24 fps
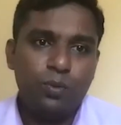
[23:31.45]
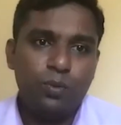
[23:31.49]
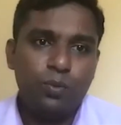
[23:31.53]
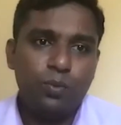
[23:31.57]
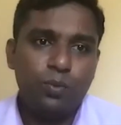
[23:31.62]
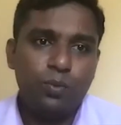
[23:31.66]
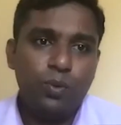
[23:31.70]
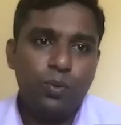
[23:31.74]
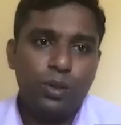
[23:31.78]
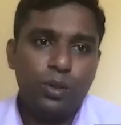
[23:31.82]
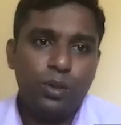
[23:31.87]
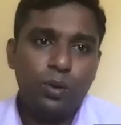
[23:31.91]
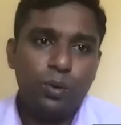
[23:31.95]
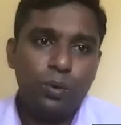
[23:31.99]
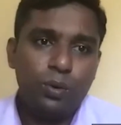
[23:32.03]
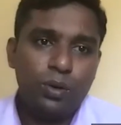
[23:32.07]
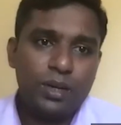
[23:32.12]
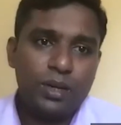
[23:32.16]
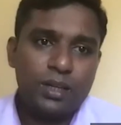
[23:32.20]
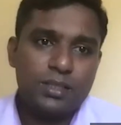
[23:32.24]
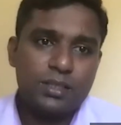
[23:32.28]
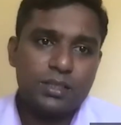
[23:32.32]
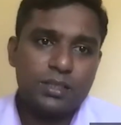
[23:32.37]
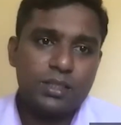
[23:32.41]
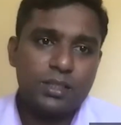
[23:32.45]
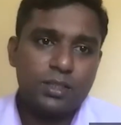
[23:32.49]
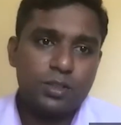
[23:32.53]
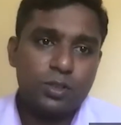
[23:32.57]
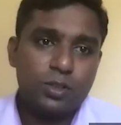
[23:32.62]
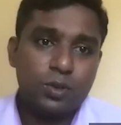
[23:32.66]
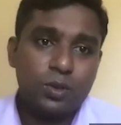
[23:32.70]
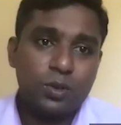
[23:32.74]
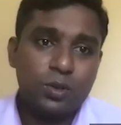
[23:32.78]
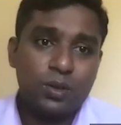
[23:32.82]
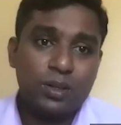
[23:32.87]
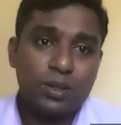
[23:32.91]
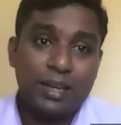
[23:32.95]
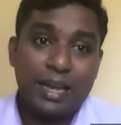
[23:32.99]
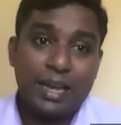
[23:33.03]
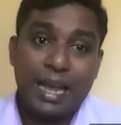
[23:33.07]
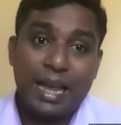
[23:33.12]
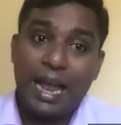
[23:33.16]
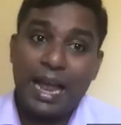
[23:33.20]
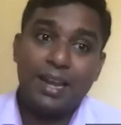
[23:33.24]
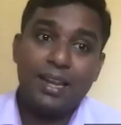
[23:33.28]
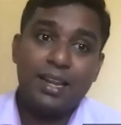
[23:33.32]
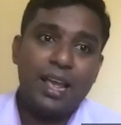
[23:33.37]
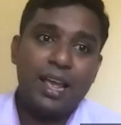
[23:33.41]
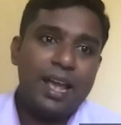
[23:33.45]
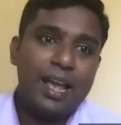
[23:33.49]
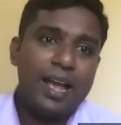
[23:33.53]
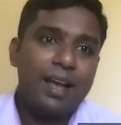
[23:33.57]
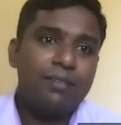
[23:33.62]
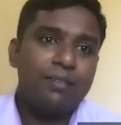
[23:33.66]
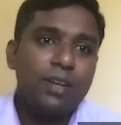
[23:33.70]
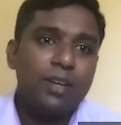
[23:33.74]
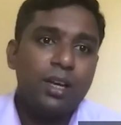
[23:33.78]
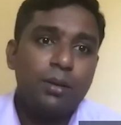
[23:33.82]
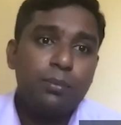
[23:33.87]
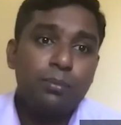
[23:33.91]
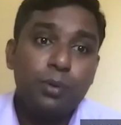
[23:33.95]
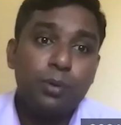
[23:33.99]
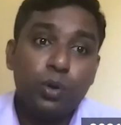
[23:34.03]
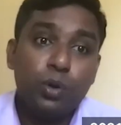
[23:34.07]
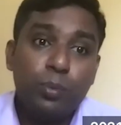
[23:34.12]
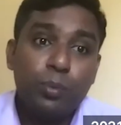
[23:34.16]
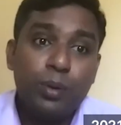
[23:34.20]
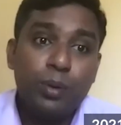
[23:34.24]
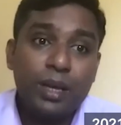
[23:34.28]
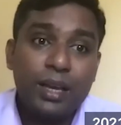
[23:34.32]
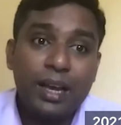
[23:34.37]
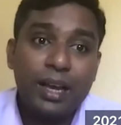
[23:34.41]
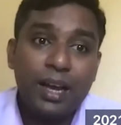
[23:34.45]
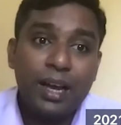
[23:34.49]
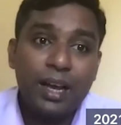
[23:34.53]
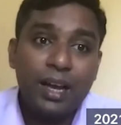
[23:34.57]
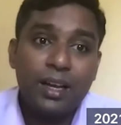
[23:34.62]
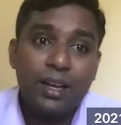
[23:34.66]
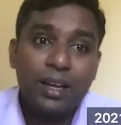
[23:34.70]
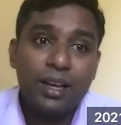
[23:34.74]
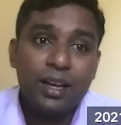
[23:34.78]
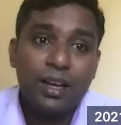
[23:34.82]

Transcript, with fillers: Without testosterone, can they have pubic hair?